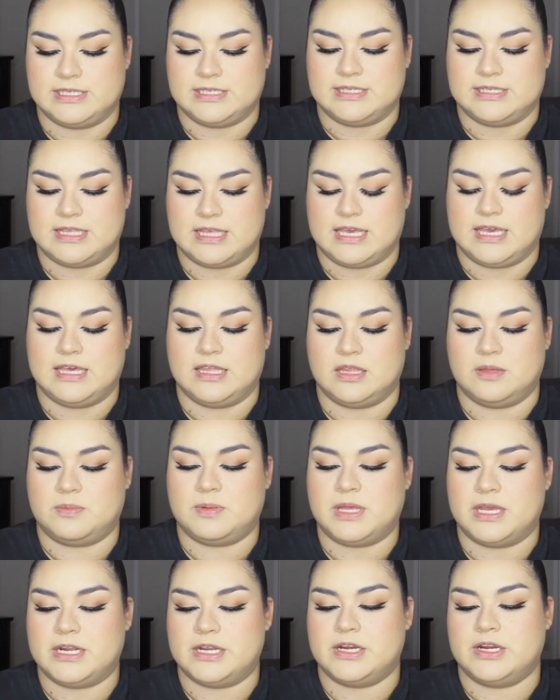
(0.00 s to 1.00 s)
is the lip
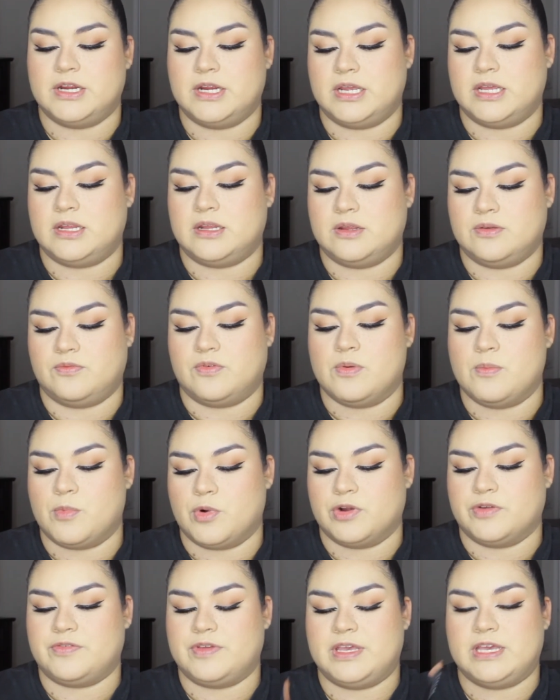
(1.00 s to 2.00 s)
liner from
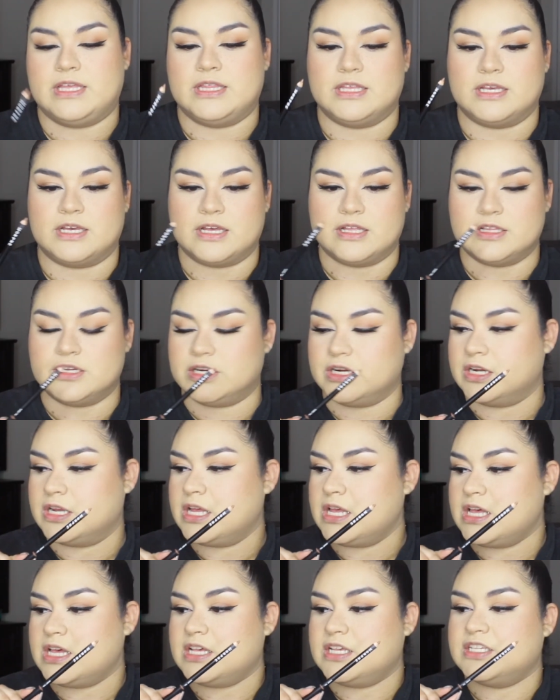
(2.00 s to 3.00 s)
Morphe in the color
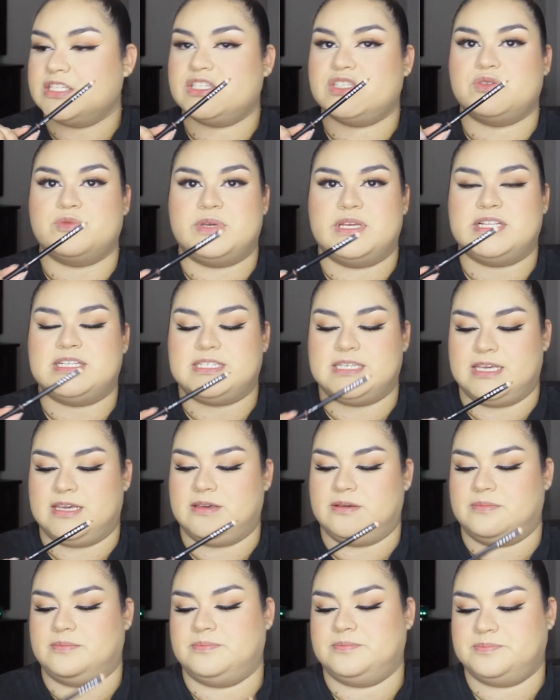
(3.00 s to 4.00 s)
Sweet Tea.